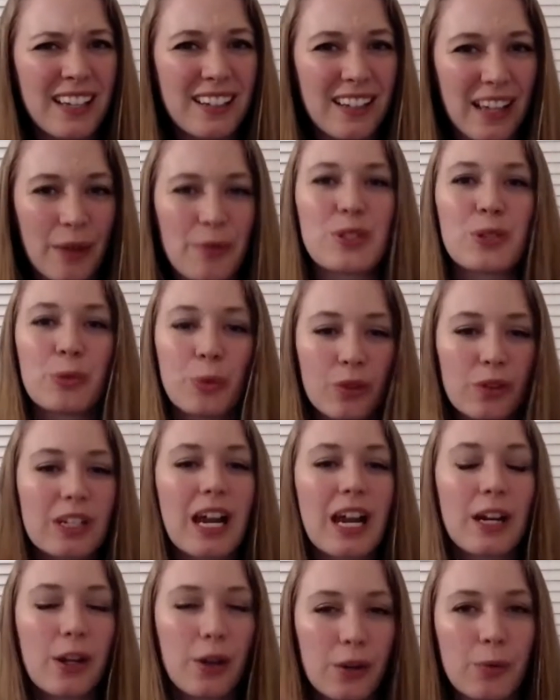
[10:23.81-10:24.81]
It was
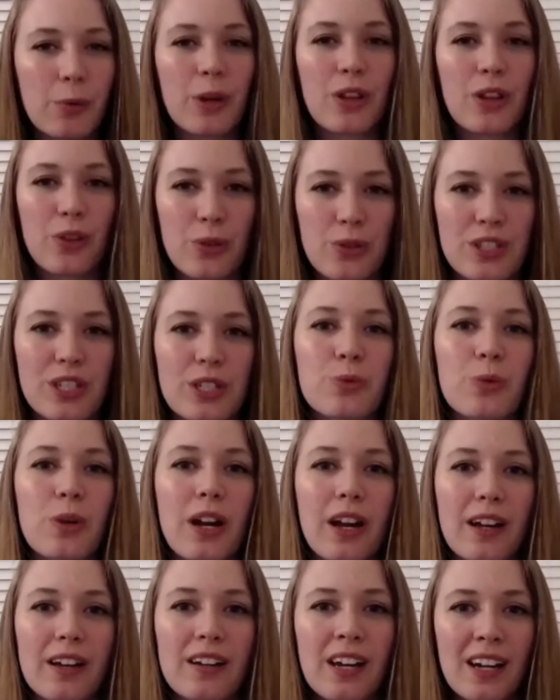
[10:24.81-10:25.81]
kind of one of those things where
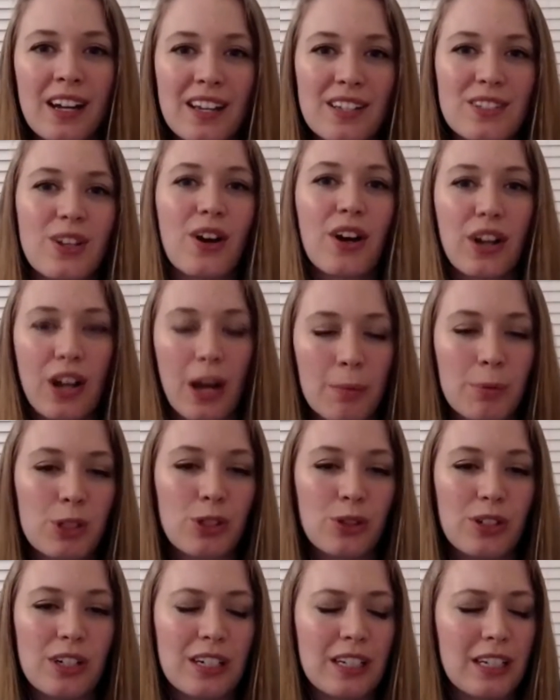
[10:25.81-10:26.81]
I saw an
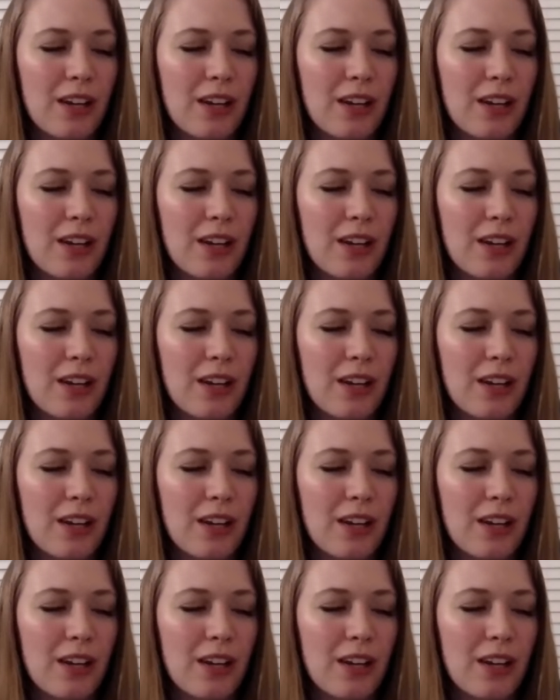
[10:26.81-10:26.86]
opportunity.